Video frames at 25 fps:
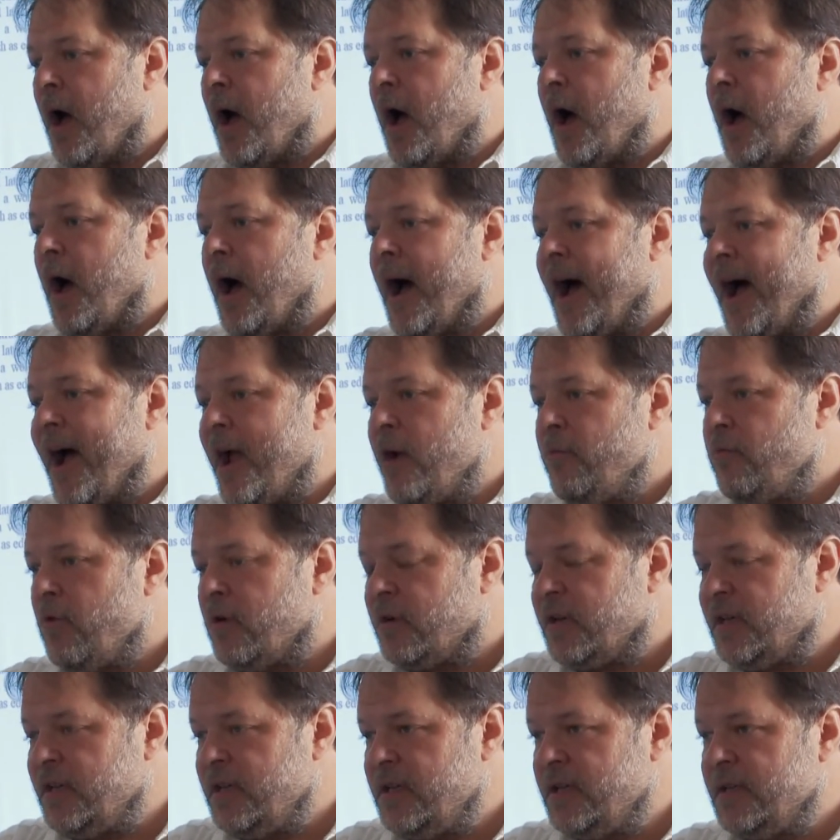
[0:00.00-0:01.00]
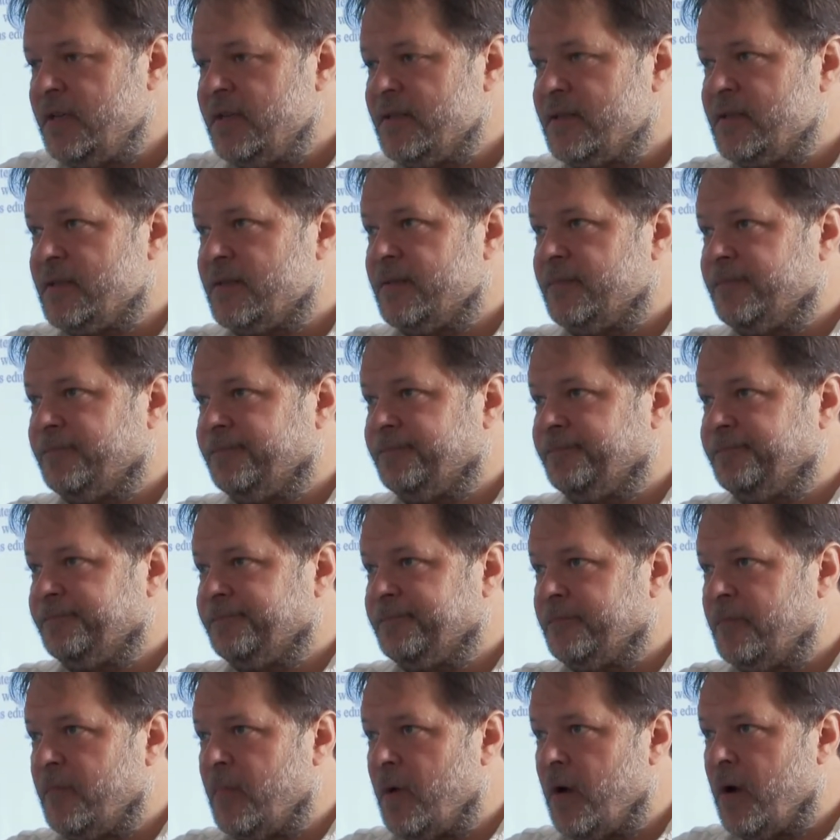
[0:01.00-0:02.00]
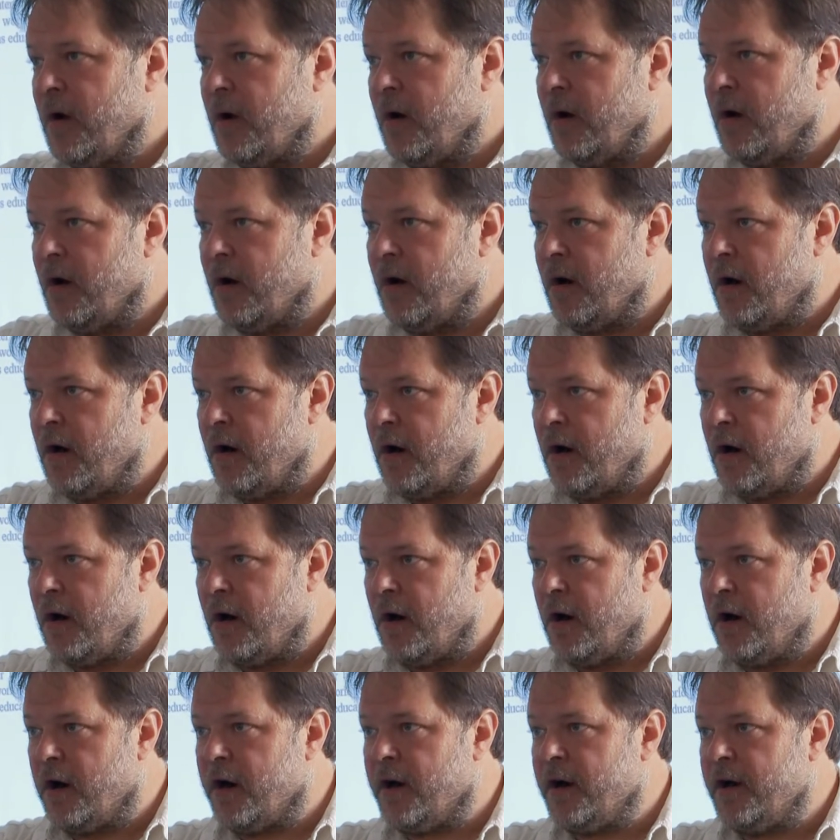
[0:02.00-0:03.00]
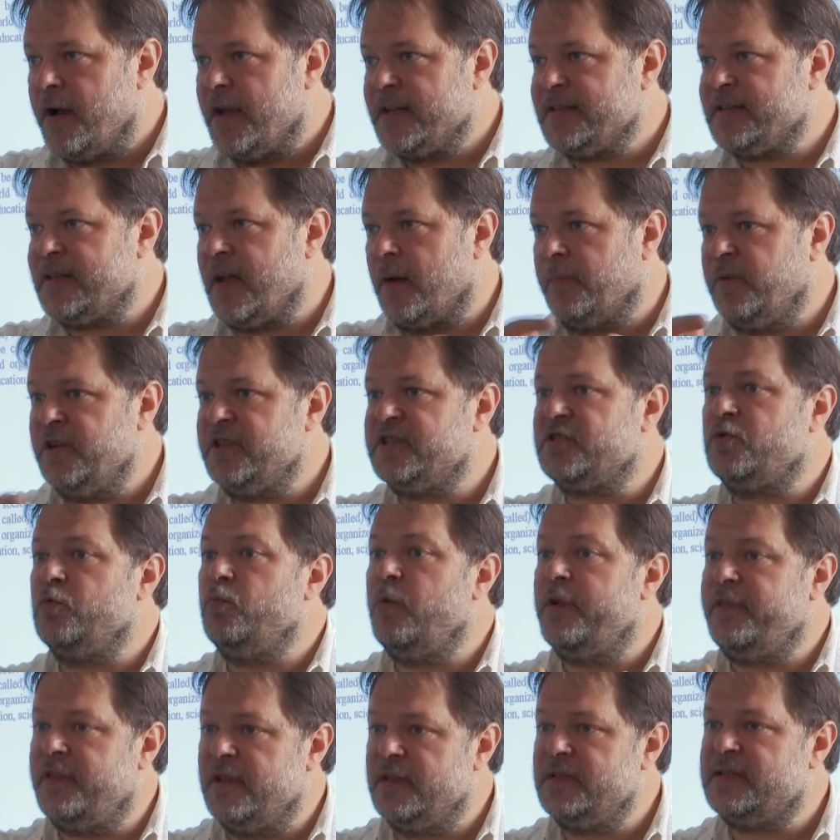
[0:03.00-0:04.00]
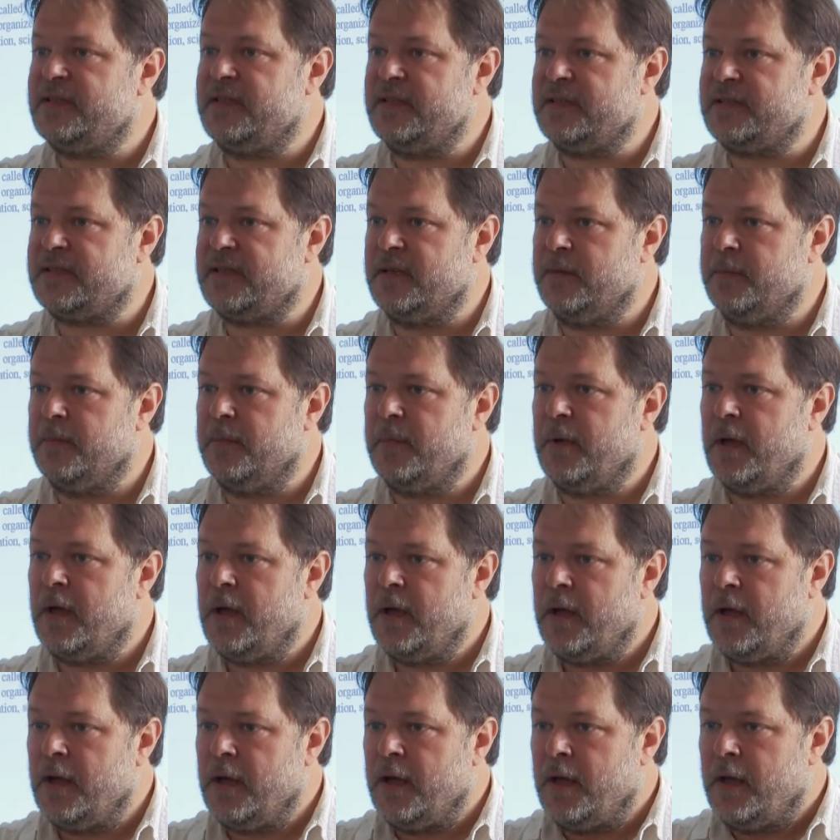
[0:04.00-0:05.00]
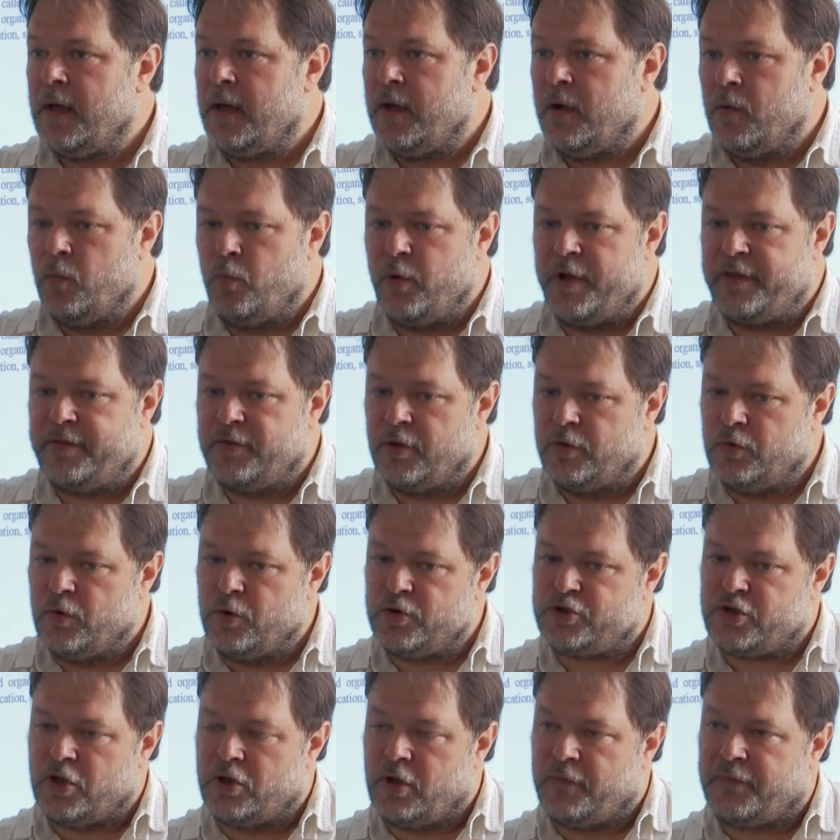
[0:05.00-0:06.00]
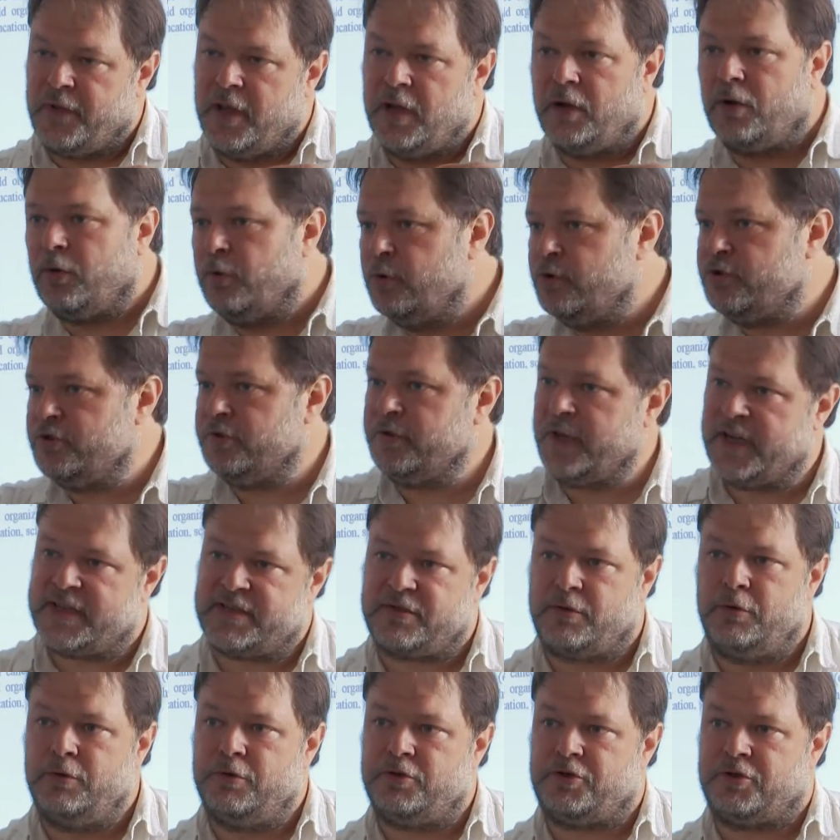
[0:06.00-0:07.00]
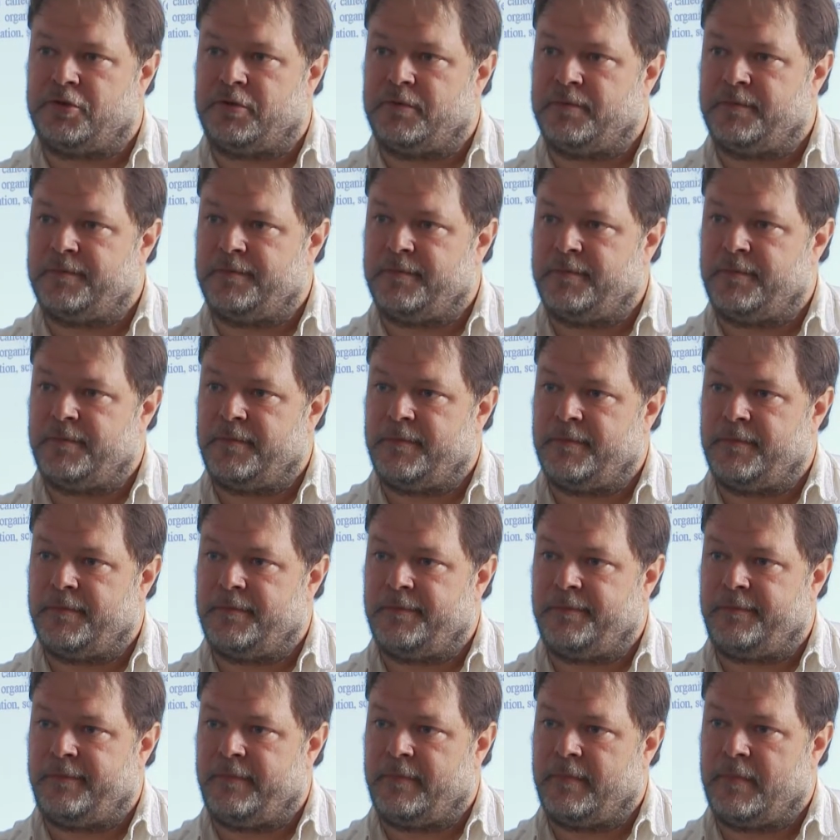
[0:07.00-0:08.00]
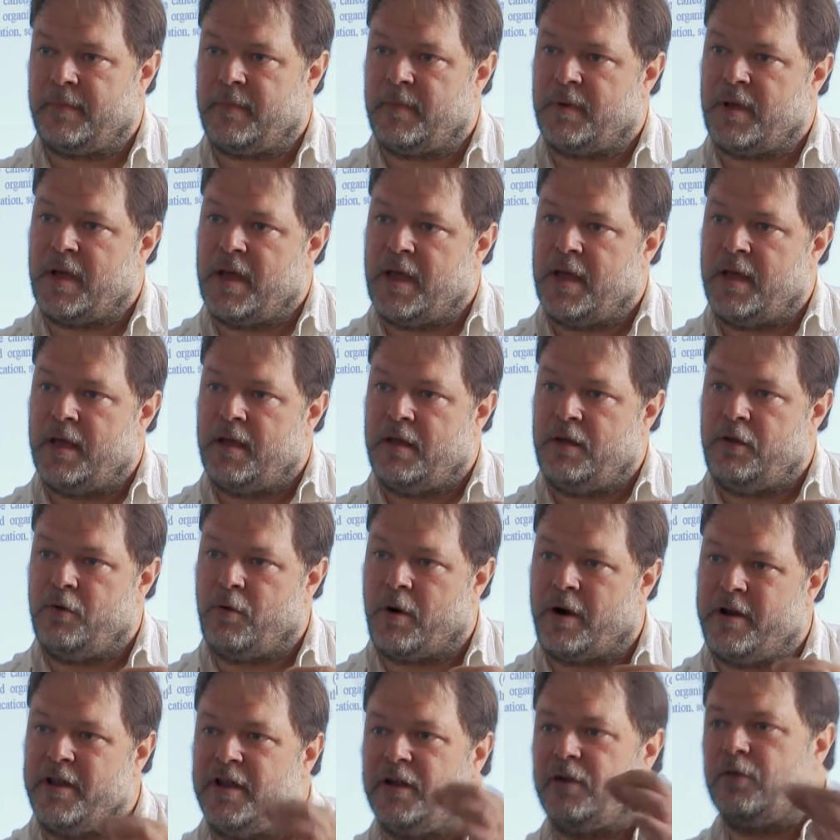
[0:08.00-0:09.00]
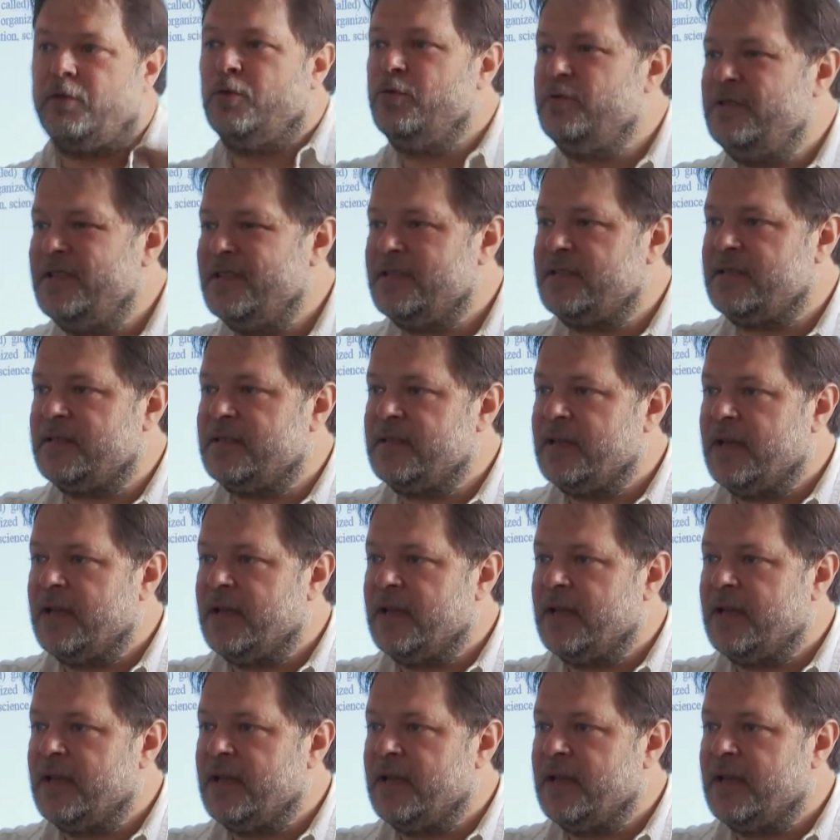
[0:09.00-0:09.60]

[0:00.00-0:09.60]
hierarchies are established within system with the notion of inclusion-exclusion. You are included